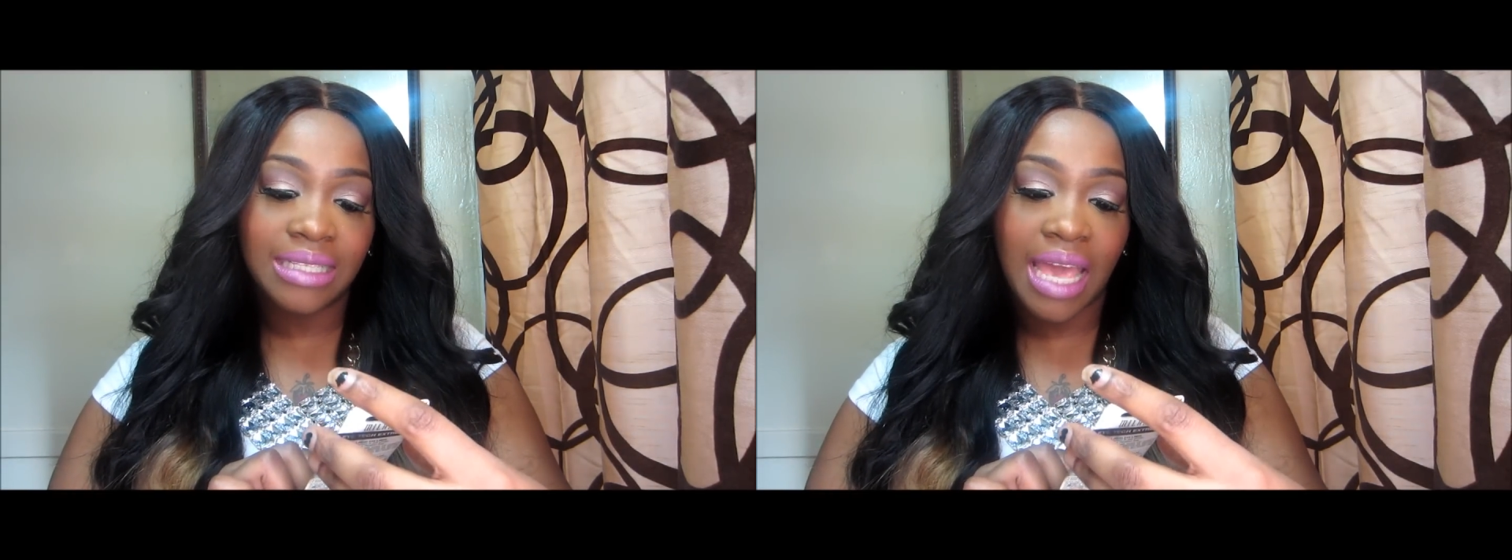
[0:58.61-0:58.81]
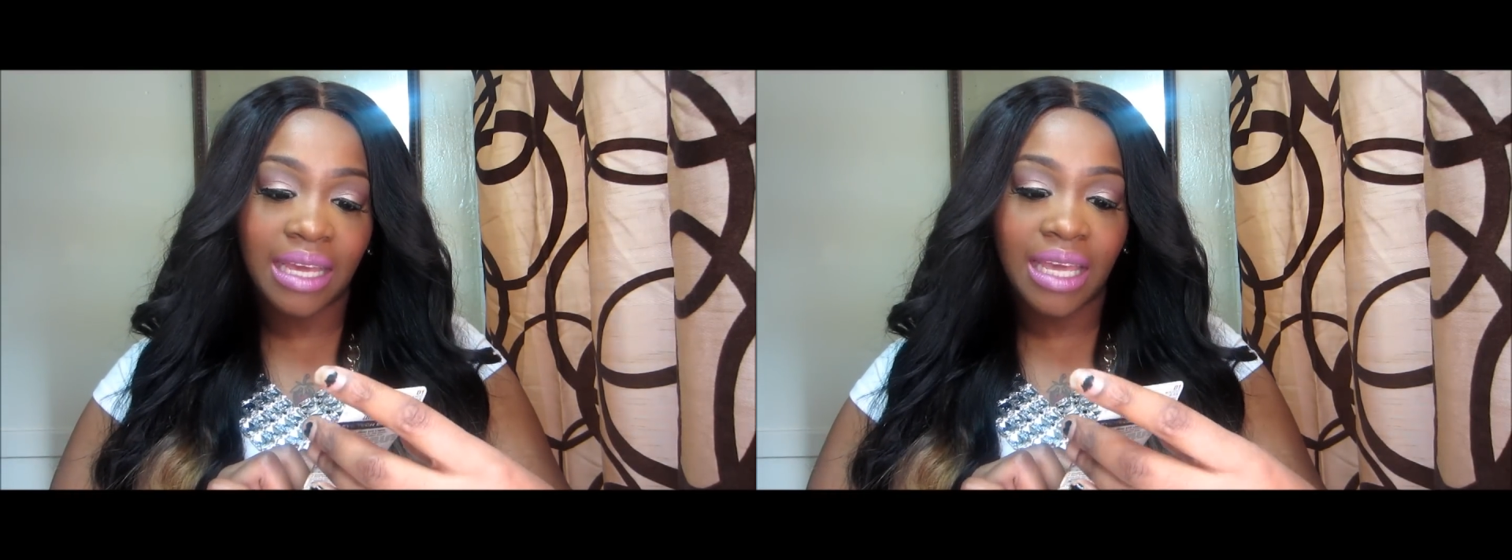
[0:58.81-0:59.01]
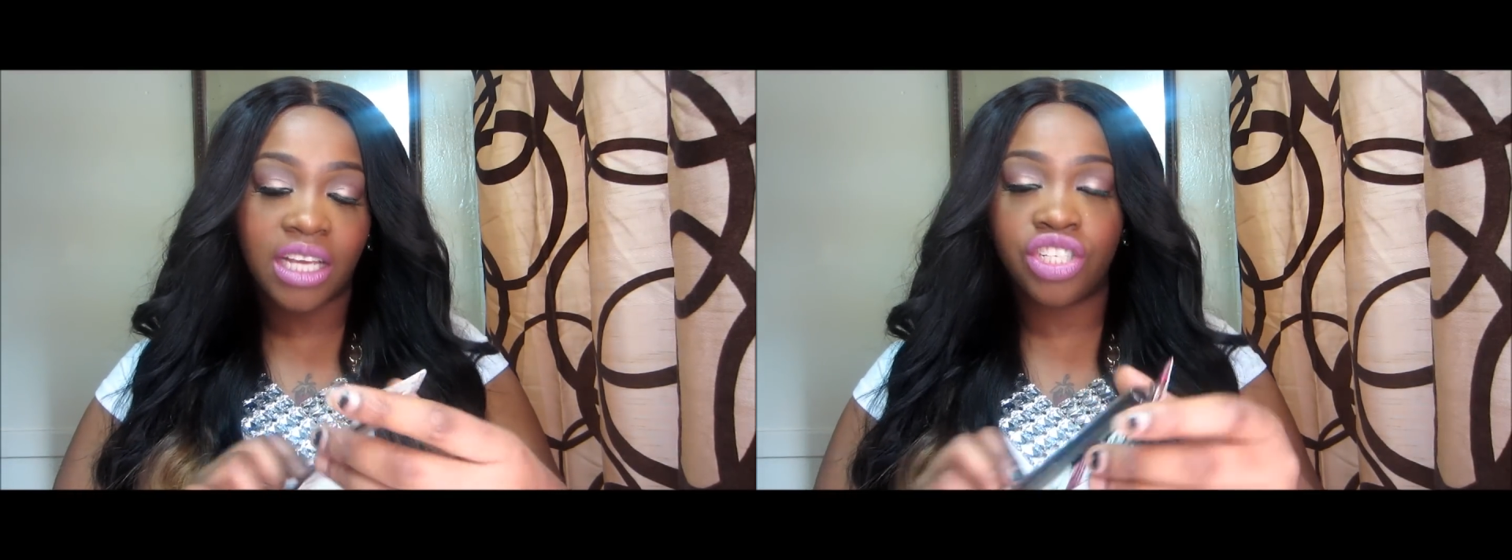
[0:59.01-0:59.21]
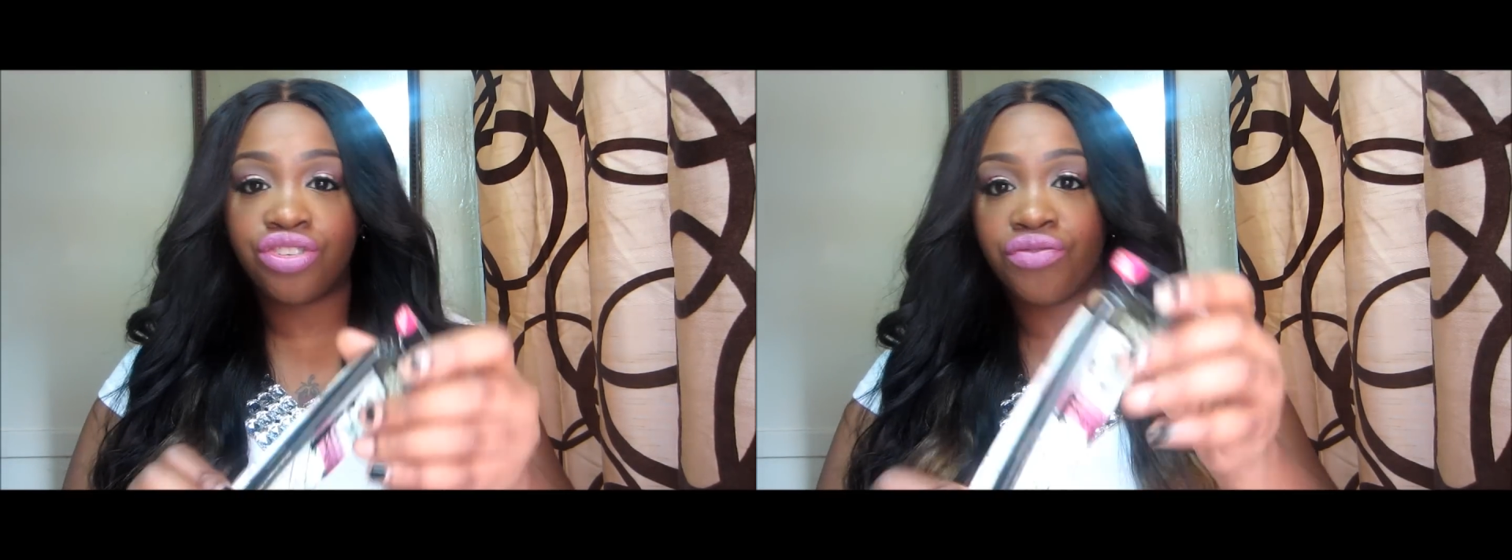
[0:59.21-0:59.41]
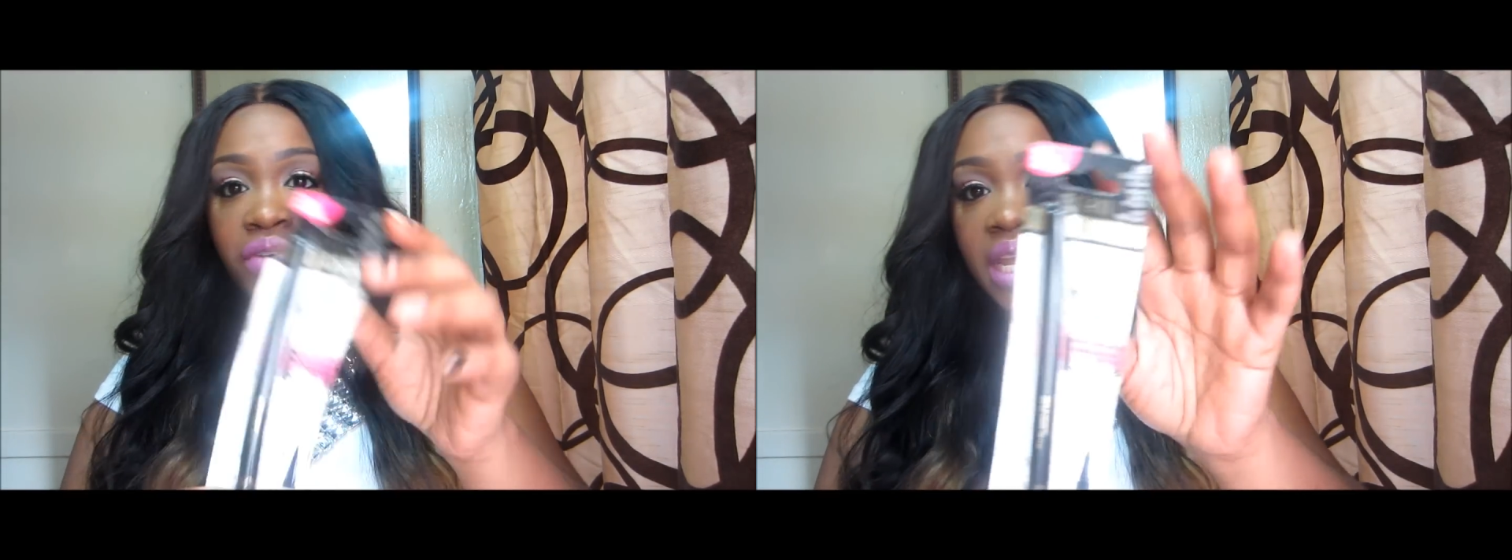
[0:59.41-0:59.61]
Tech
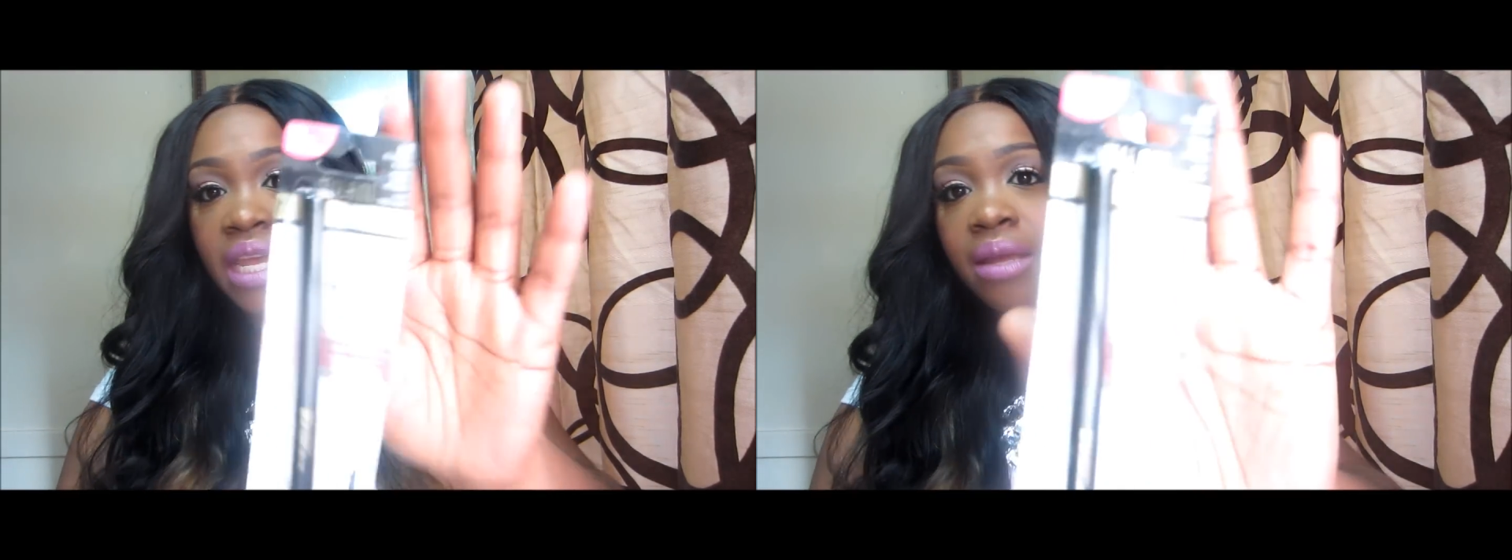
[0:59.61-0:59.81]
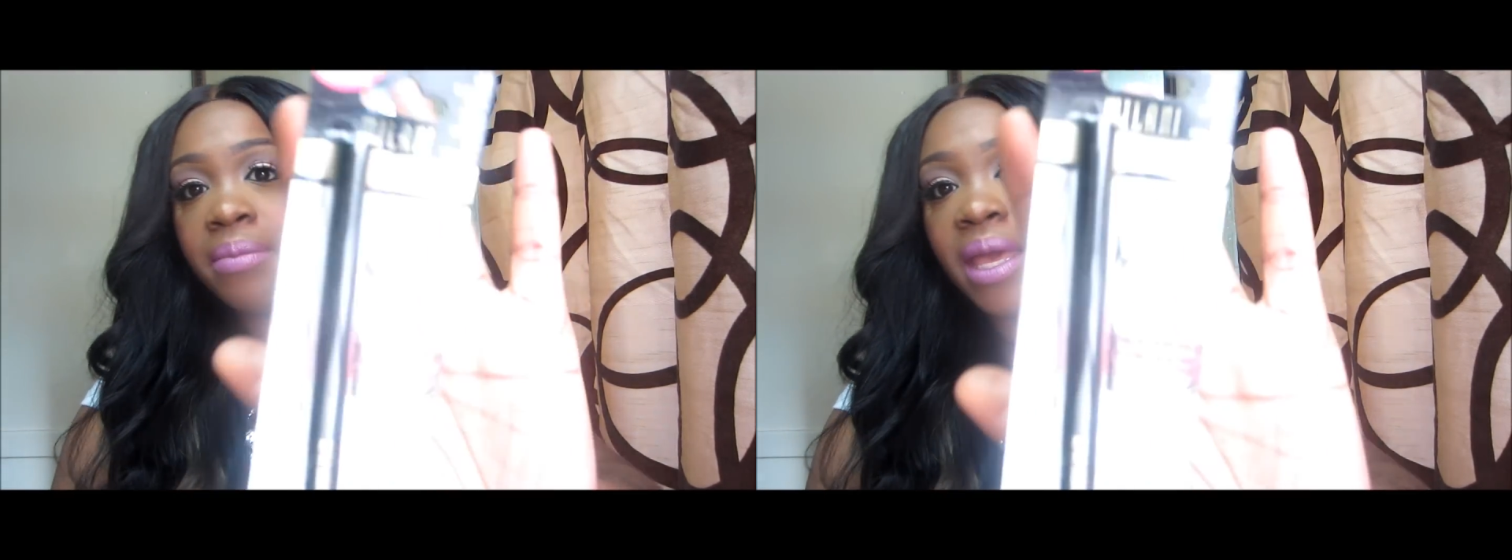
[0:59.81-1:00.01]
Extreme,